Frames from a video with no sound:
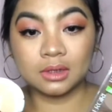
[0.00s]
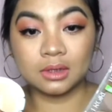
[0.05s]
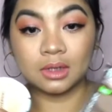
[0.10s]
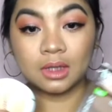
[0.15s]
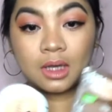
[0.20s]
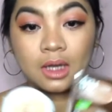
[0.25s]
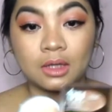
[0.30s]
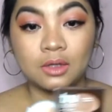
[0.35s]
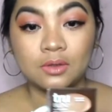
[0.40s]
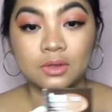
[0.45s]

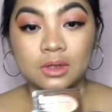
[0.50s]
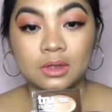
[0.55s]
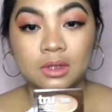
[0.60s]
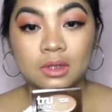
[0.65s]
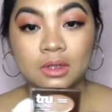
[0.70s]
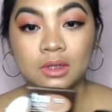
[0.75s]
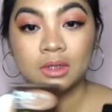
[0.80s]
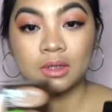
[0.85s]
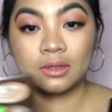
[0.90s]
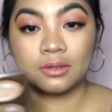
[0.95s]
I used
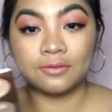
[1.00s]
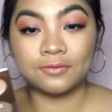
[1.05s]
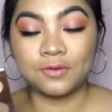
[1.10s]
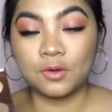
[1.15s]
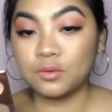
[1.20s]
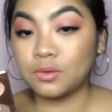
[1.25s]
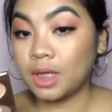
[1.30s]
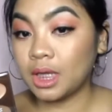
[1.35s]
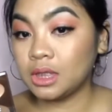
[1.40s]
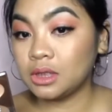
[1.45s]
their
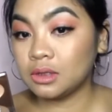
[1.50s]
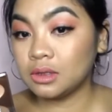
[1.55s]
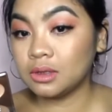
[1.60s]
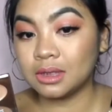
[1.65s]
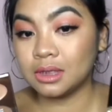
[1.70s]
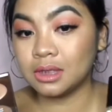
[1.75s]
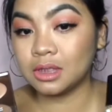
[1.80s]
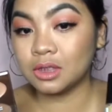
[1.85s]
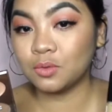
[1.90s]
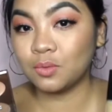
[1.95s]
foundation.
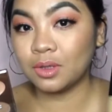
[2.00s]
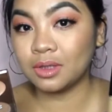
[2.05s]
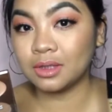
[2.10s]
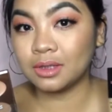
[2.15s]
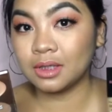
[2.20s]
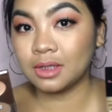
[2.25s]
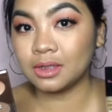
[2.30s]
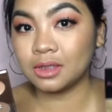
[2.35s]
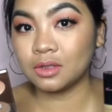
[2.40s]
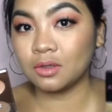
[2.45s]
This is what
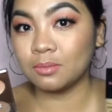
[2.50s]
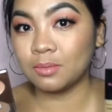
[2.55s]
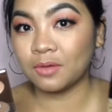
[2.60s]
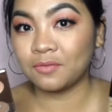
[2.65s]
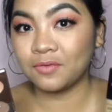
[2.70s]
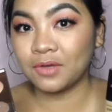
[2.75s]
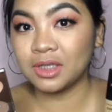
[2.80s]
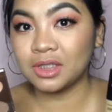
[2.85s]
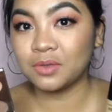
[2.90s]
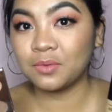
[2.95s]
it's on my
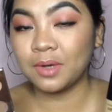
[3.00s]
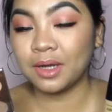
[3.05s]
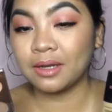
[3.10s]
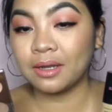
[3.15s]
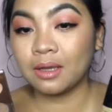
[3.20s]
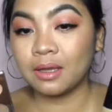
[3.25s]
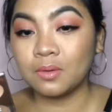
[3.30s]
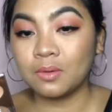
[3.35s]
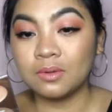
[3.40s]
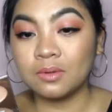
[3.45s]
face right
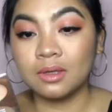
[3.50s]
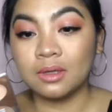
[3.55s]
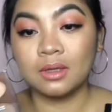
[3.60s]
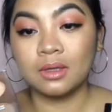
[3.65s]
now,